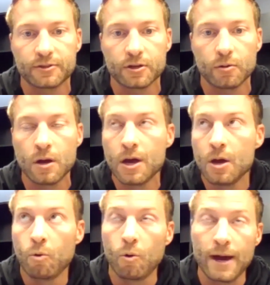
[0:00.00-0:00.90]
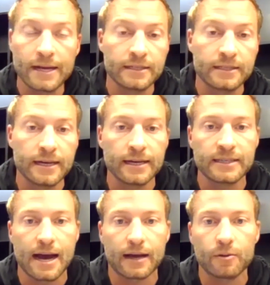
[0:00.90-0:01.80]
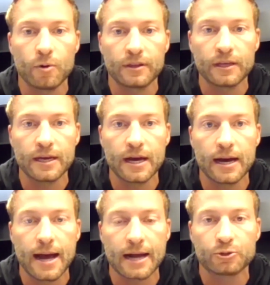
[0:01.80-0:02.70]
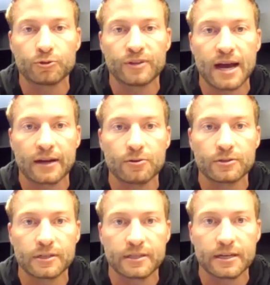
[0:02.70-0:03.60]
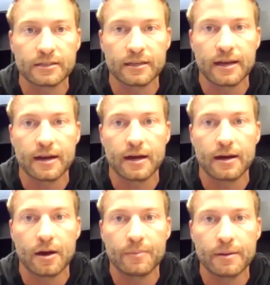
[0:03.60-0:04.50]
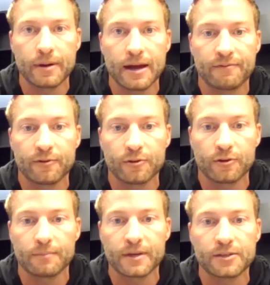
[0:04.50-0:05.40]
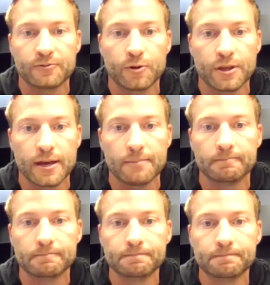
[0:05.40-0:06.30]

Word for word: So we'll wait and see exactly what the uh, actual diagnosis is, and then uh, I'll be able to have further updates for you then.